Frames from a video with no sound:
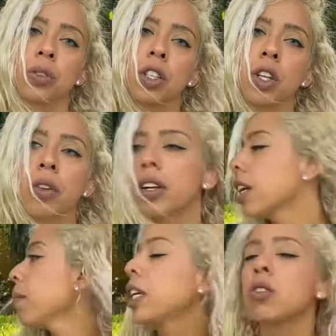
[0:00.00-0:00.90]
You know, they're going
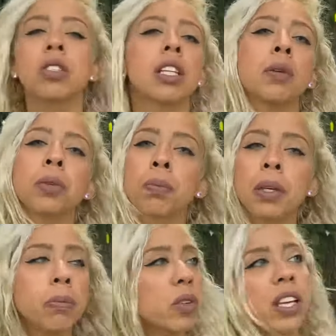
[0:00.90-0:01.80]
to make you sleep with
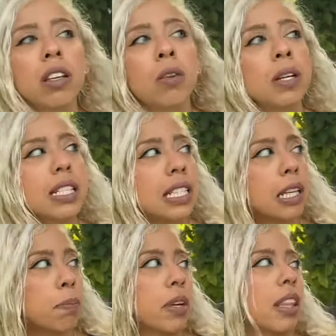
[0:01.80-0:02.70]
people that you don't want to
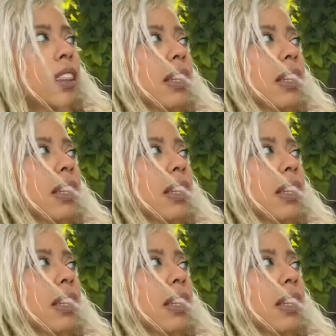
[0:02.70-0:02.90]
sleep with